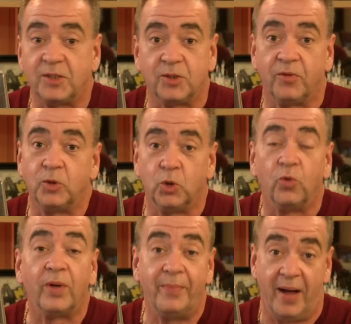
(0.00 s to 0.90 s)
to the
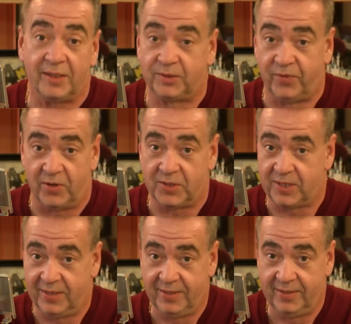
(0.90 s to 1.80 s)
jewelry box
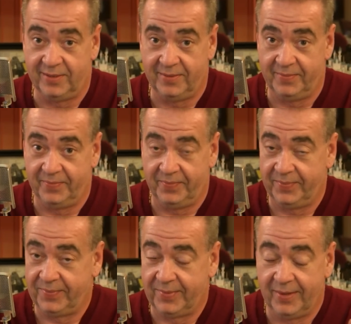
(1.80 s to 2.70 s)
first.
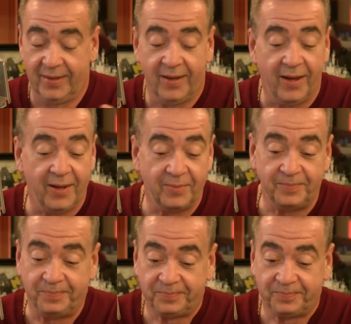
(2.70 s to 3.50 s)
That's